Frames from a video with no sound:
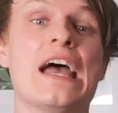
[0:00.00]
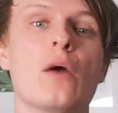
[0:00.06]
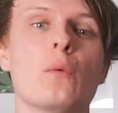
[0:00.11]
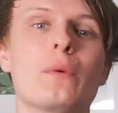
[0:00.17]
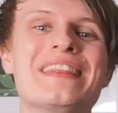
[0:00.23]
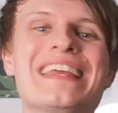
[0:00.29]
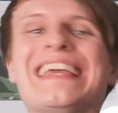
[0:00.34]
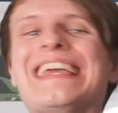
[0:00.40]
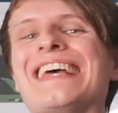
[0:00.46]

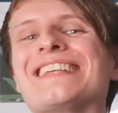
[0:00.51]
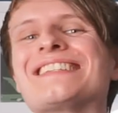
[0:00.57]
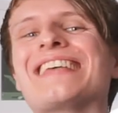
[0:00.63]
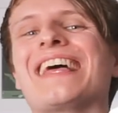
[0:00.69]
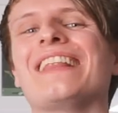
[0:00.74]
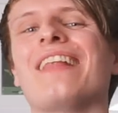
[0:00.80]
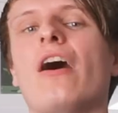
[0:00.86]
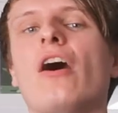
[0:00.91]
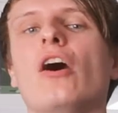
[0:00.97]
with
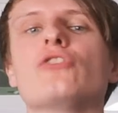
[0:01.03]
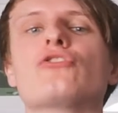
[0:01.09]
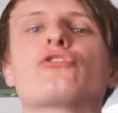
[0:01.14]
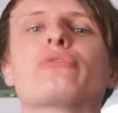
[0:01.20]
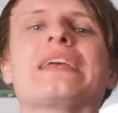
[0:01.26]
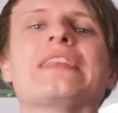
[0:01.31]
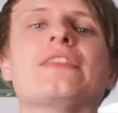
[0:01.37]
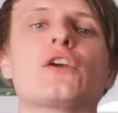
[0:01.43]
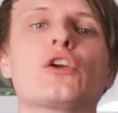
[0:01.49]
ESL
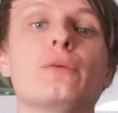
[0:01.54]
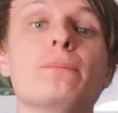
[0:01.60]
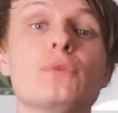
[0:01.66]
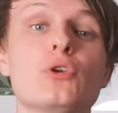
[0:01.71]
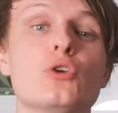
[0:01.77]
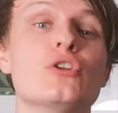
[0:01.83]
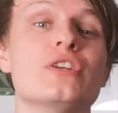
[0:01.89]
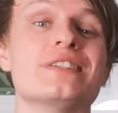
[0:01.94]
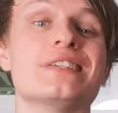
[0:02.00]
answering the
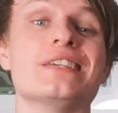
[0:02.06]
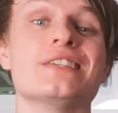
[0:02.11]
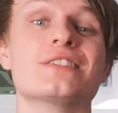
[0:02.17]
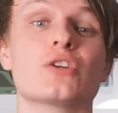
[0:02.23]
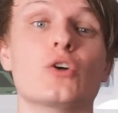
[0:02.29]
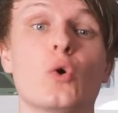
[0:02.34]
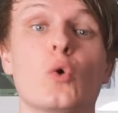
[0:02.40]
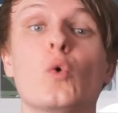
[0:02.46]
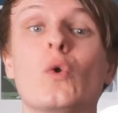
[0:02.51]
community's
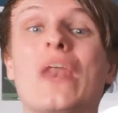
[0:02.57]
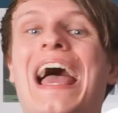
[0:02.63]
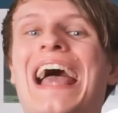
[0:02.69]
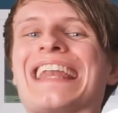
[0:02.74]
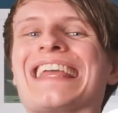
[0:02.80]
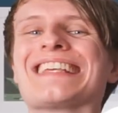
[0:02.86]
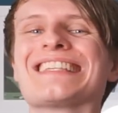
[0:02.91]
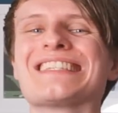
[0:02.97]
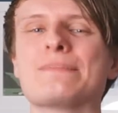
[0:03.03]
call
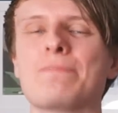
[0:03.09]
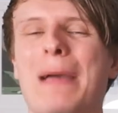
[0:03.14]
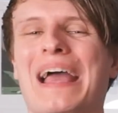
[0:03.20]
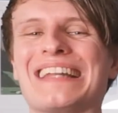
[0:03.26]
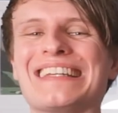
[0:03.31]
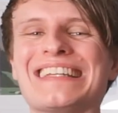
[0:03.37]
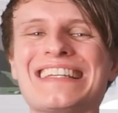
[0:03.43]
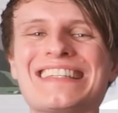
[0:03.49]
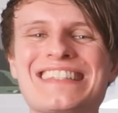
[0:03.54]
and
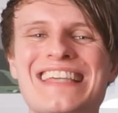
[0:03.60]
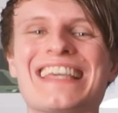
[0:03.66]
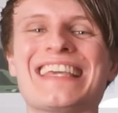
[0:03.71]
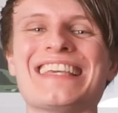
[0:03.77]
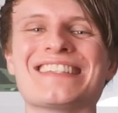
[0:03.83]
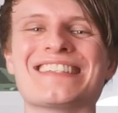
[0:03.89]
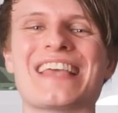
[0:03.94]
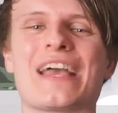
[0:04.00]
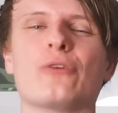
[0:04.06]
expanding
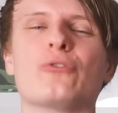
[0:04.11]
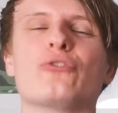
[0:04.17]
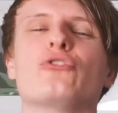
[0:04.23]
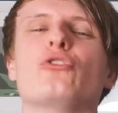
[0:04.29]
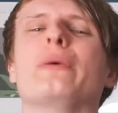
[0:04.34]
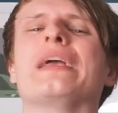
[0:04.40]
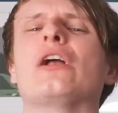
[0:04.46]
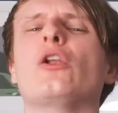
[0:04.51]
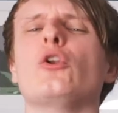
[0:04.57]
ticket sales
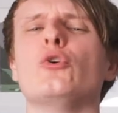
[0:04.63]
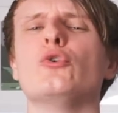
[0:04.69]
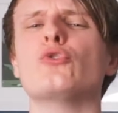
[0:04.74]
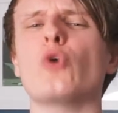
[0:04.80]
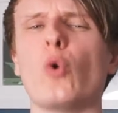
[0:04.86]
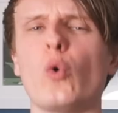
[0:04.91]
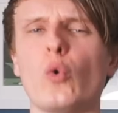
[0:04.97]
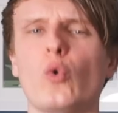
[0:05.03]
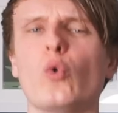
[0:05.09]
to include
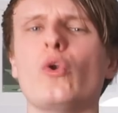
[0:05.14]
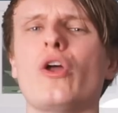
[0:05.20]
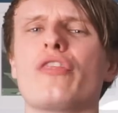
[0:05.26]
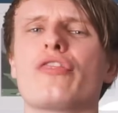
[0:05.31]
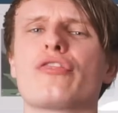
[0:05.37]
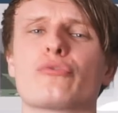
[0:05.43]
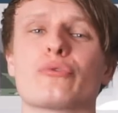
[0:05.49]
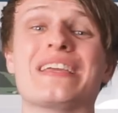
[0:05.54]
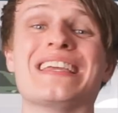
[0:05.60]
all
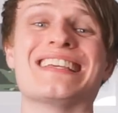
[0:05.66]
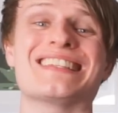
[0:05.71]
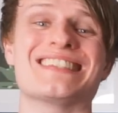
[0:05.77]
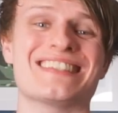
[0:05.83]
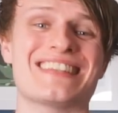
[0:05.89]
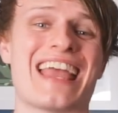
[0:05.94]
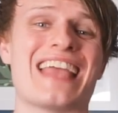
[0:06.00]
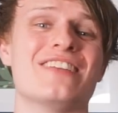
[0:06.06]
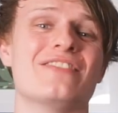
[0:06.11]
3
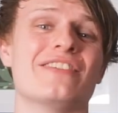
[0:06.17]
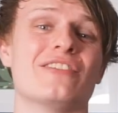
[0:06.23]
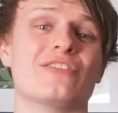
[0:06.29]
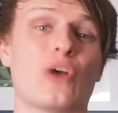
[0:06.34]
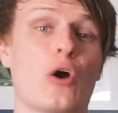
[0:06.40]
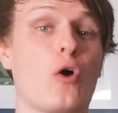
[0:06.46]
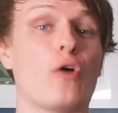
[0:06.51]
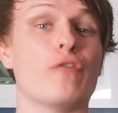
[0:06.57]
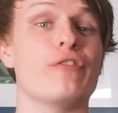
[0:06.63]
stages
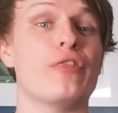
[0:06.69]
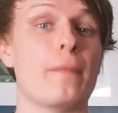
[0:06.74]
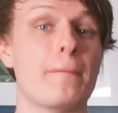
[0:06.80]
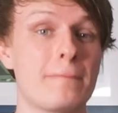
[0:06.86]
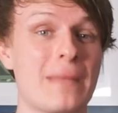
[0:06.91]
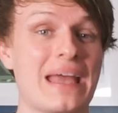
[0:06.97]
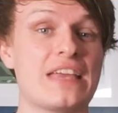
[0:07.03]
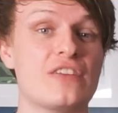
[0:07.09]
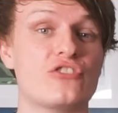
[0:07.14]
of the
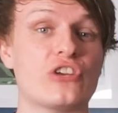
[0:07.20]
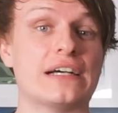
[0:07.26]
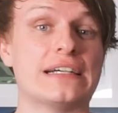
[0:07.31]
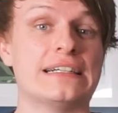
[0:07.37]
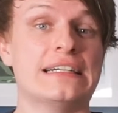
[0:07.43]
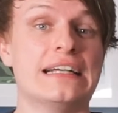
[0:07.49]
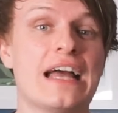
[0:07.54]
major.